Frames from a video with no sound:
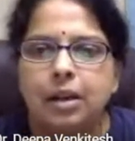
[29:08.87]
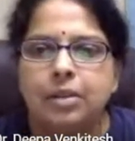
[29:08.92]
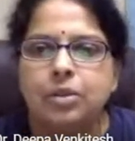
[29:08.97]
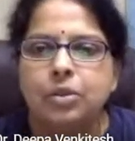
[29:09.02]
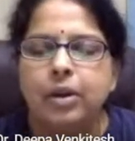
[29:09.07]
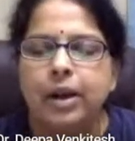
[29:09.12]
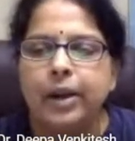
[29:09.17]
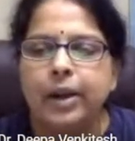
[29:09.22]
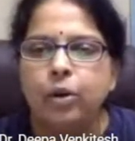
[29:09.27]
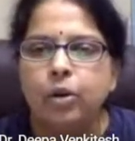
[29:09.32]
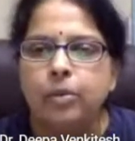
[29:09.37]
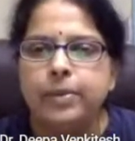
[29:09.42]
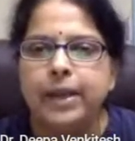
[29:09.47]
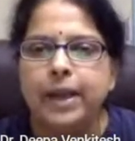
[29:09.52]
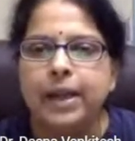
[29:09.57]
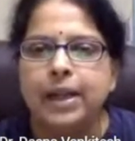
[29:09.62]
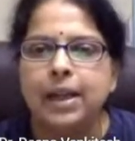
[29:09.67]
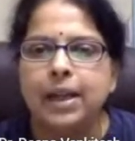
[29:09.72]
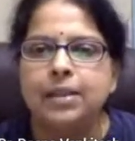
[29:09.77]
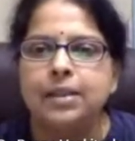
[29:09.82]
So I hope
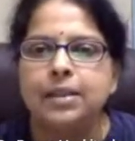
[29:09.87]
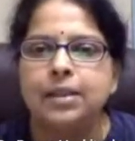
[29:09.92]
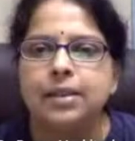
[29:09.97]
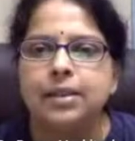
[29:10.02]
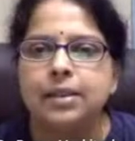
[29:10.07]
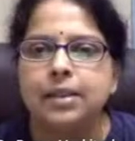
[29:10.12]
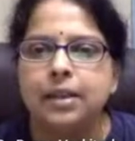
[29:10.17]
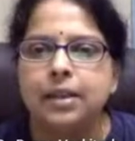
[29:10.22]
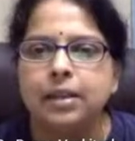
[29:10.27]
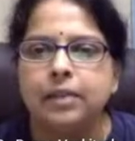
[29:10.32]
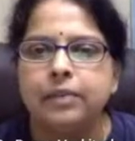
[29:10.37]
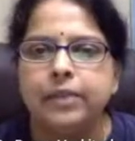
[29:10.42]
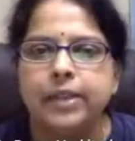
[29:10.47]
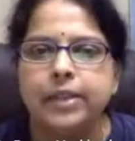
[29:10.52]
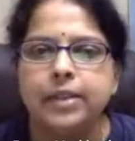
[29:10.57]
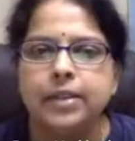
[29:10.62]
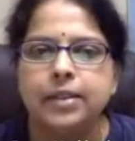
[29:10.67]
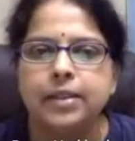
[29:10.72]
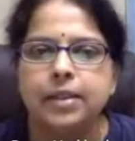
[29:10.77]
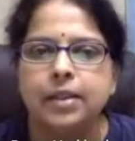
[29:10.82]
that answers
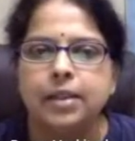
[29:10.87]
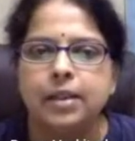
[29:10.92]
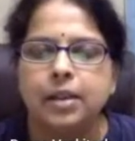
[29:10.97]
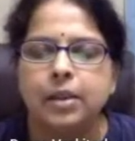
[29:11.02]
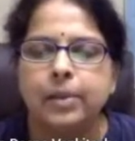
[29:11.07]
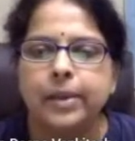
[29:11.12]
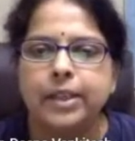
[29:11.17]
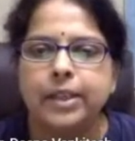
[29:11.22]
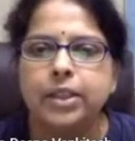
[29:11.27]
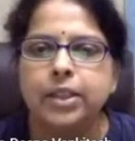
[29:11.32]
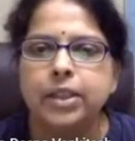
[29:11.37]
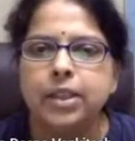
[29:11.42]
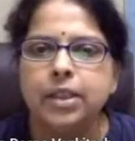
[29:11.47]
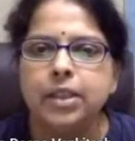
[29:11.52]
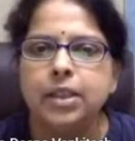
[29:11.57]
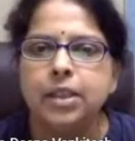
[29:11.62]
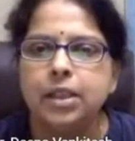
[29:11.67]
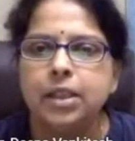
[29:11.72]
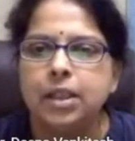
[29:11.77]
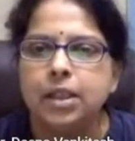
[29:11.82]
Karanveer's
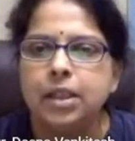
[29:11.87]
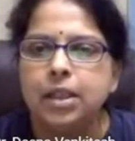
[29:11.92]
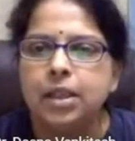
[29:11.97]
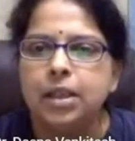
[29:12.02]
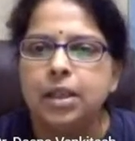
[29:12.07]
question.